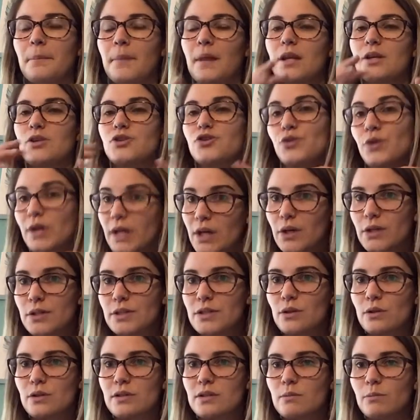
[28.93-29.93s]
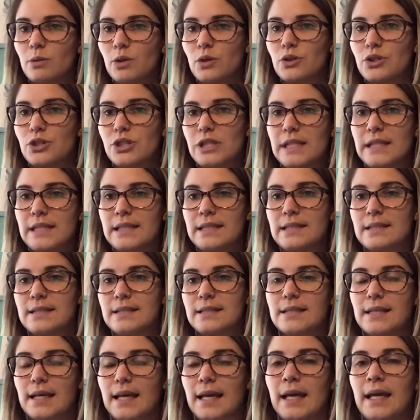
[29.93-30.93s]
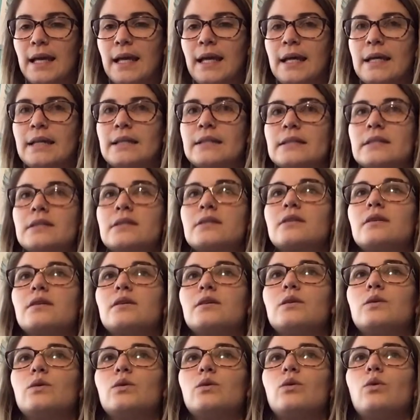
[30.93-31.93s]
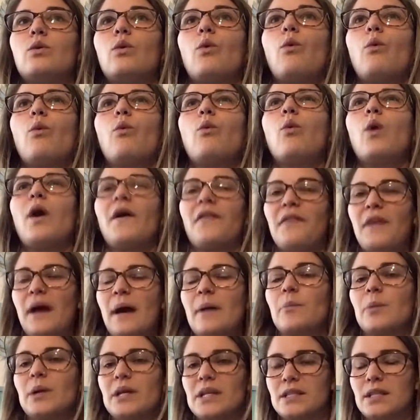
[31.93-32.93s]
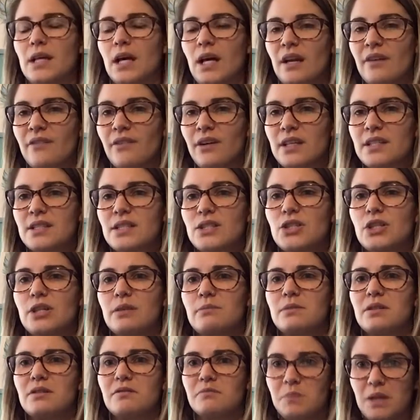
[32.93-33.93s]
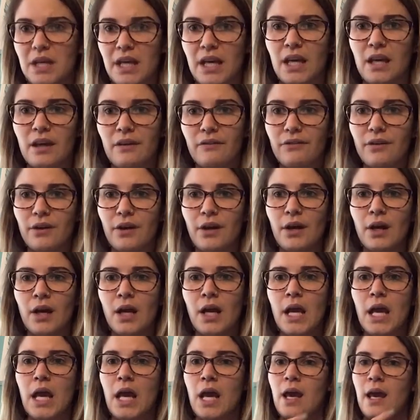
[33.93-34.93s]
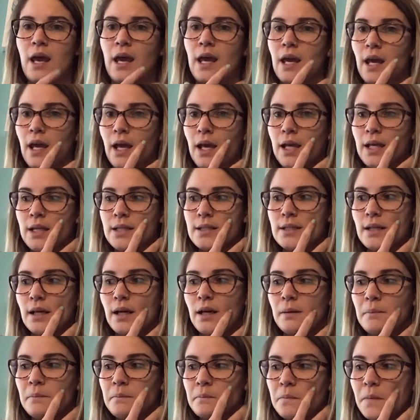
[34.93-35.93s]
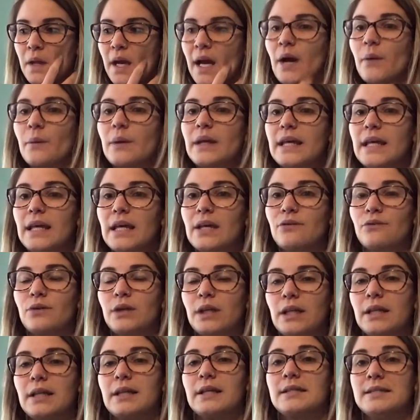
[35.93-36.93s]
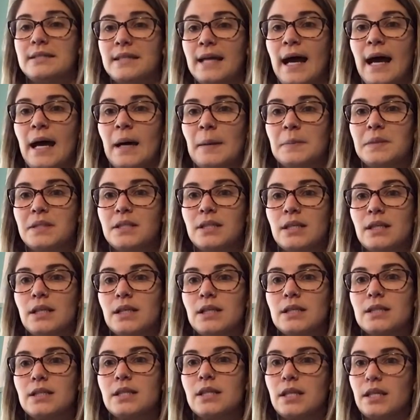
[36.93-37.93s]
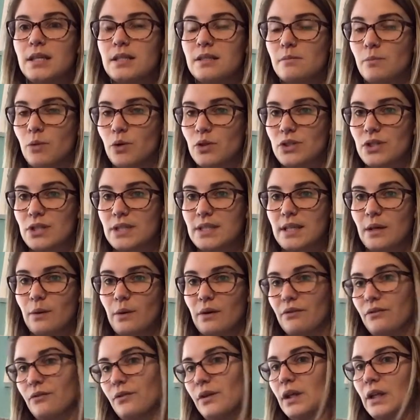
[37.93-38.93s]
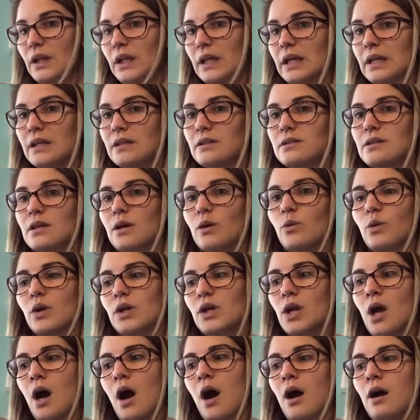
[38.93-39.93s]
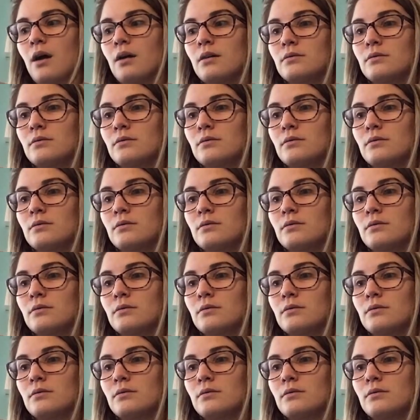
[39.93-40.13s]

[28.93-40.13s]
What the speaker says: triggers those emotions and what that brings out of us in terms of behavior, and how we can really adapt to these emotions that we're feeling so we're not